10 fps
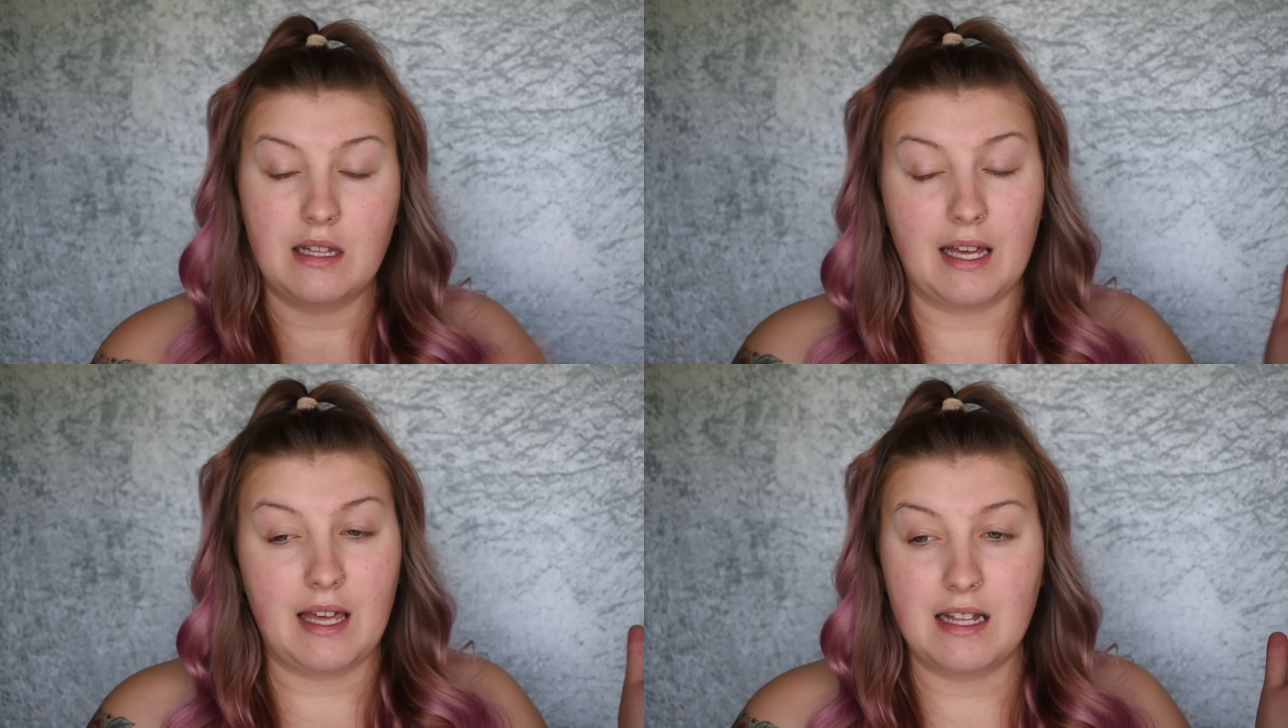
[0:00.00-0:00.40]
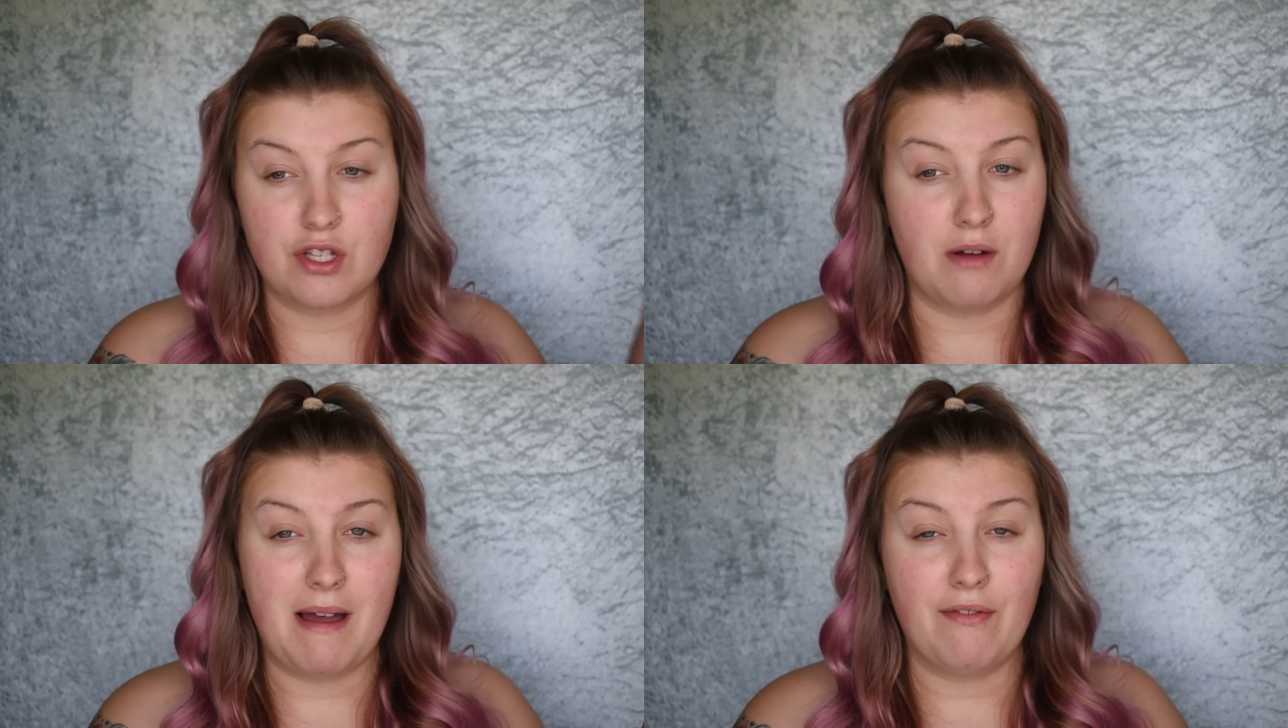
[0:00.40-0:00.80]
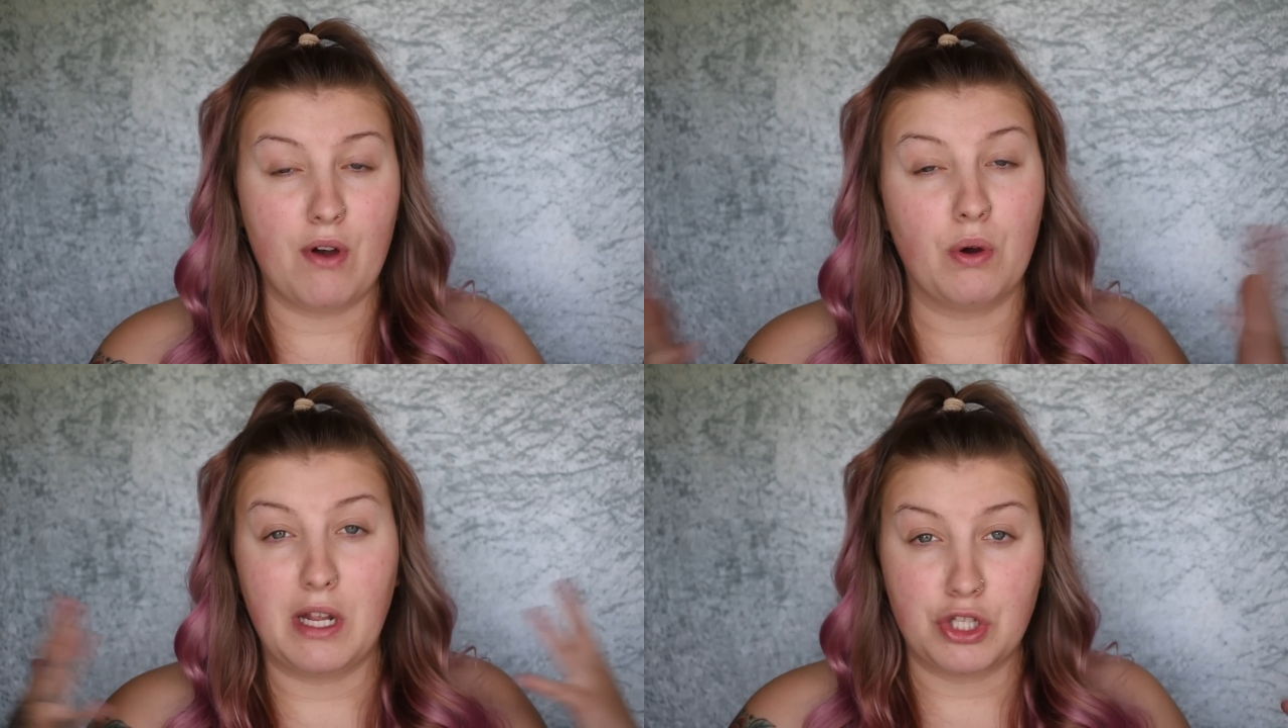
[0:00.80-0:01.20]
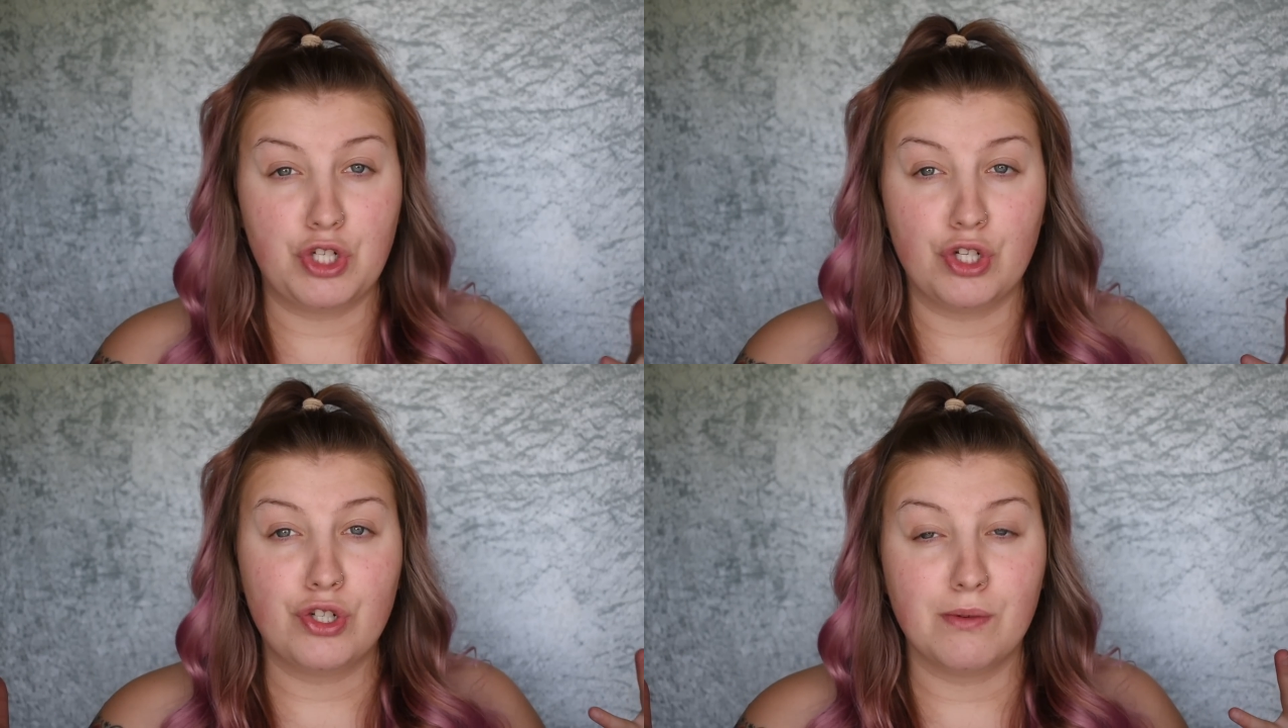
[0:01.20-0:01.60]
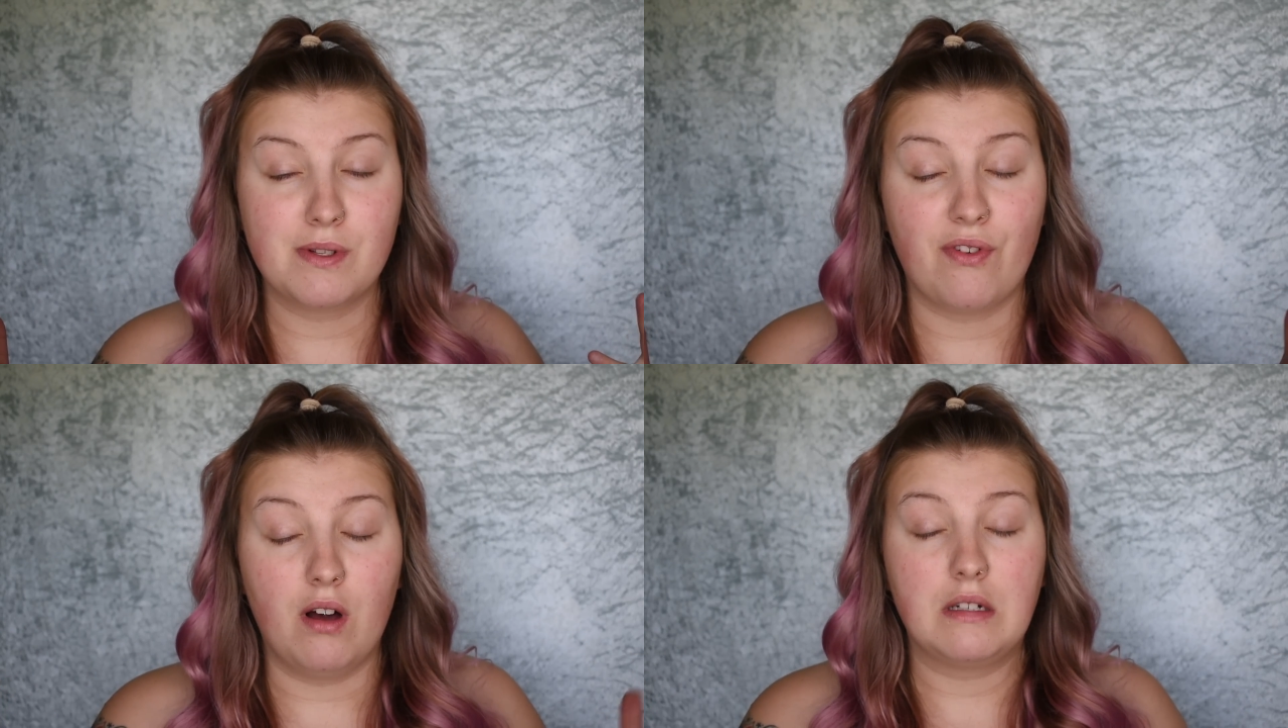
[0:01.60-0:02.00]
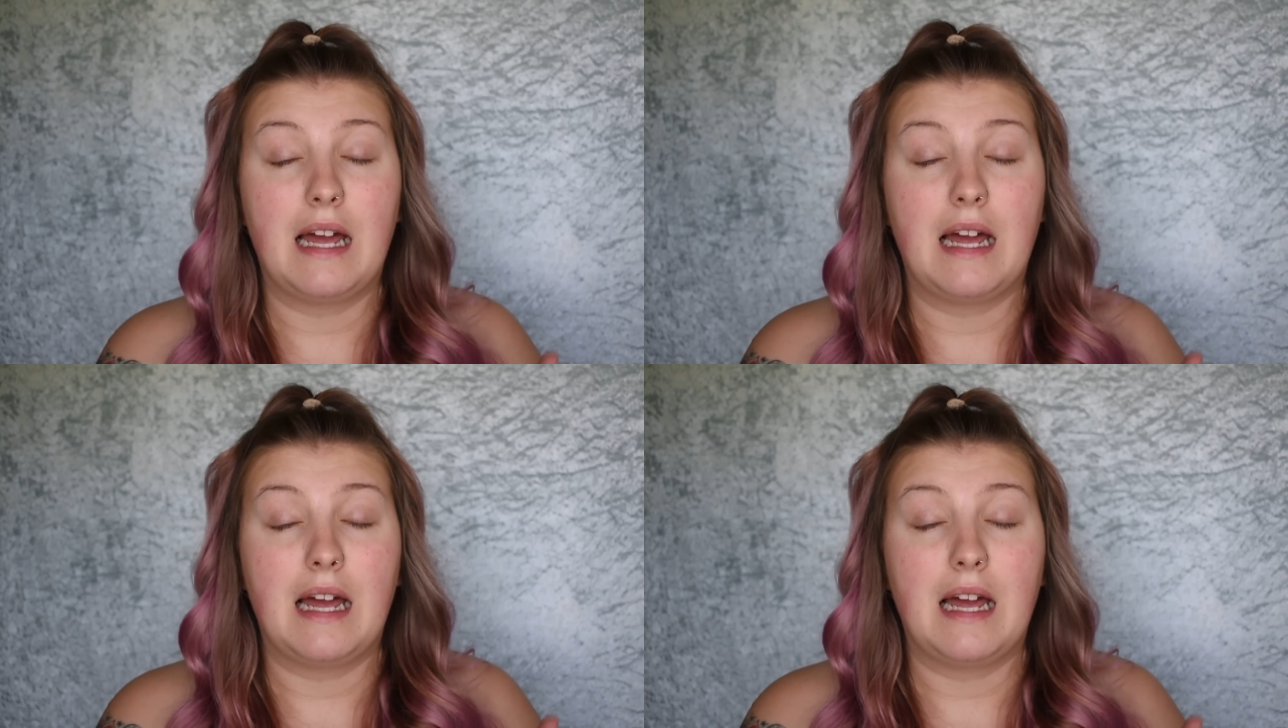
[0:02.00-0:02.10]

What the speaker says: Like, it's not my fault, it's YouTube's fault.